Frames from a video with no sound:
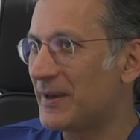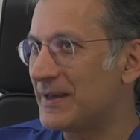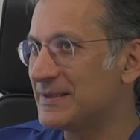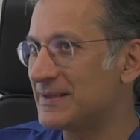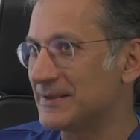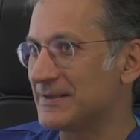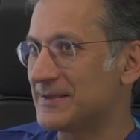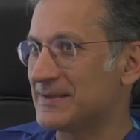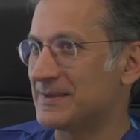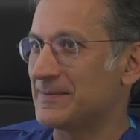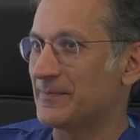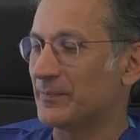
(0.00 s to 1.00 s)

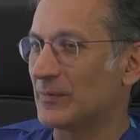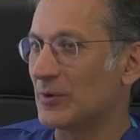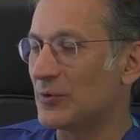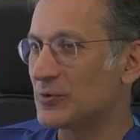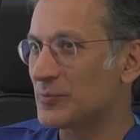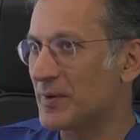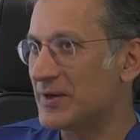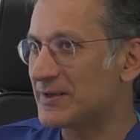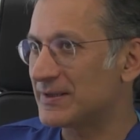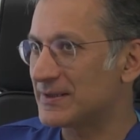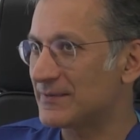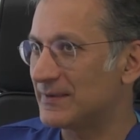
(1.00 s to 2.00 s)
patients, those
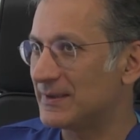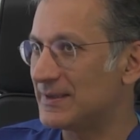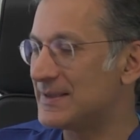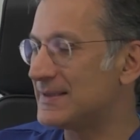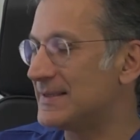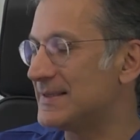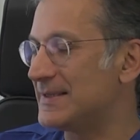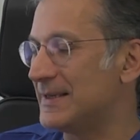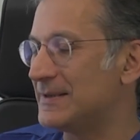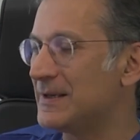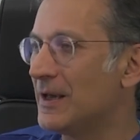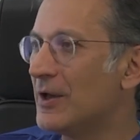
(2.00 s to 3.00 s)
patients with this
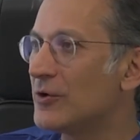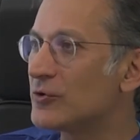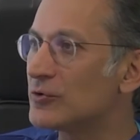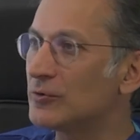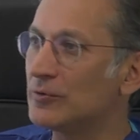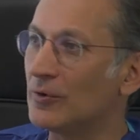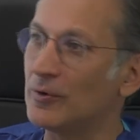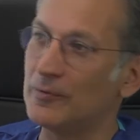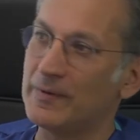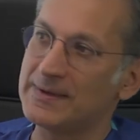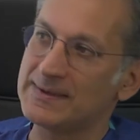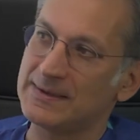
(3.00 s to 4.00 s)
disease, should
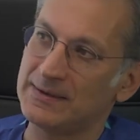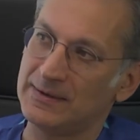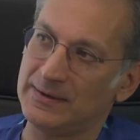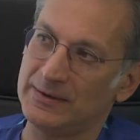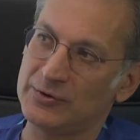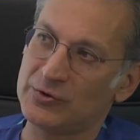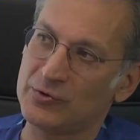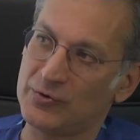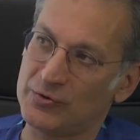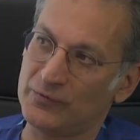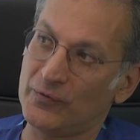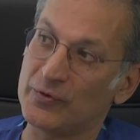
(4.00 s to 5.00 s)
always
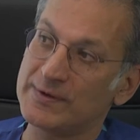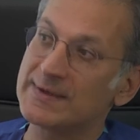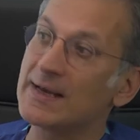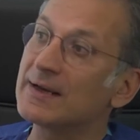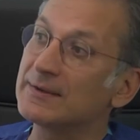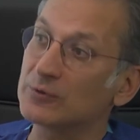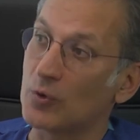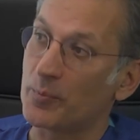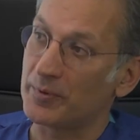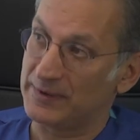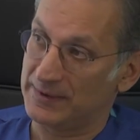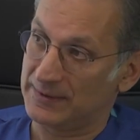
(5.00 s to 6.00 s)
search for a second
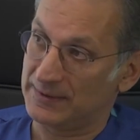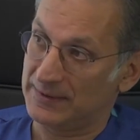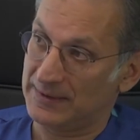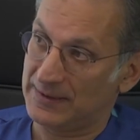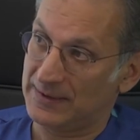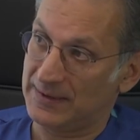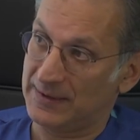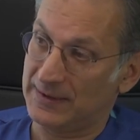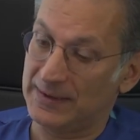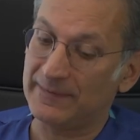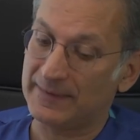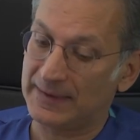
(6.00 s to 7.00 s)
opinion.
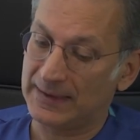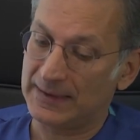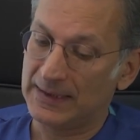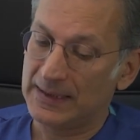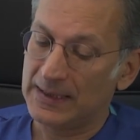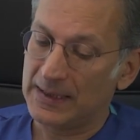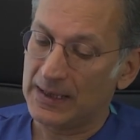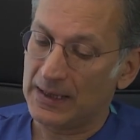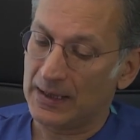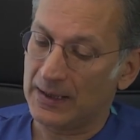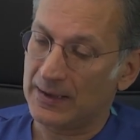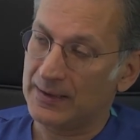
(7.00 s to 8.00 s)
If the
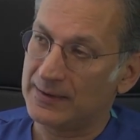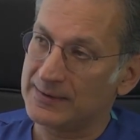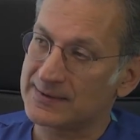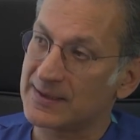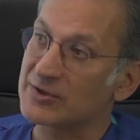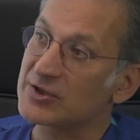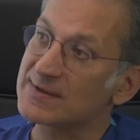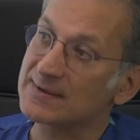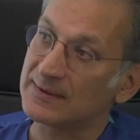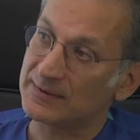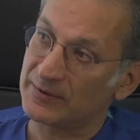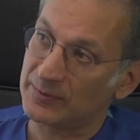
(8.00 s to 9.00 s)

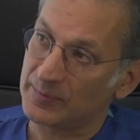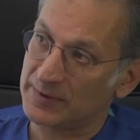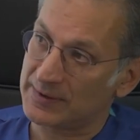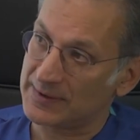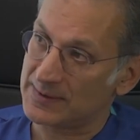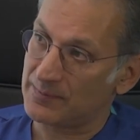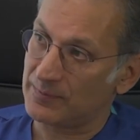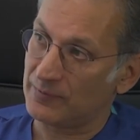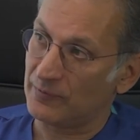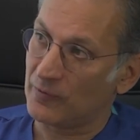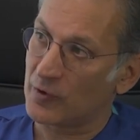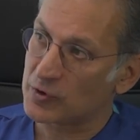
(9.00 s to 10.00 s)
suggested treatment is
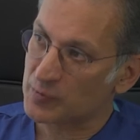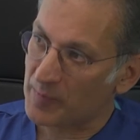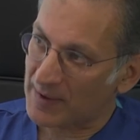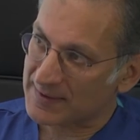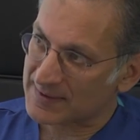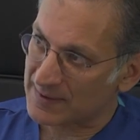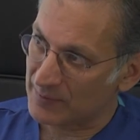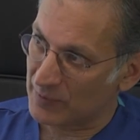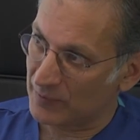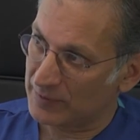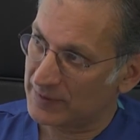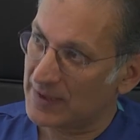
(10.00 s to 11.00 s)
voice box
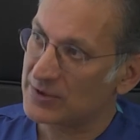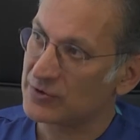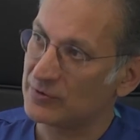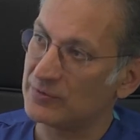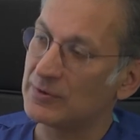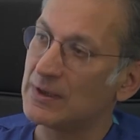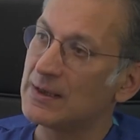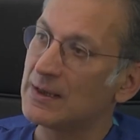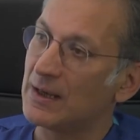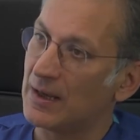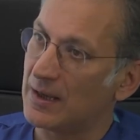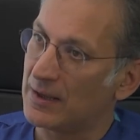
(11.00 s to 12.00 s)
removal, they should
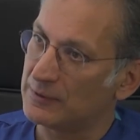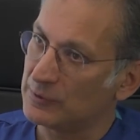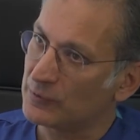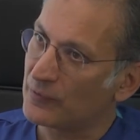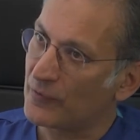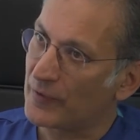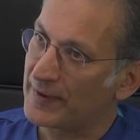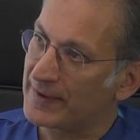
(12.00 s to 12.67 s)
look for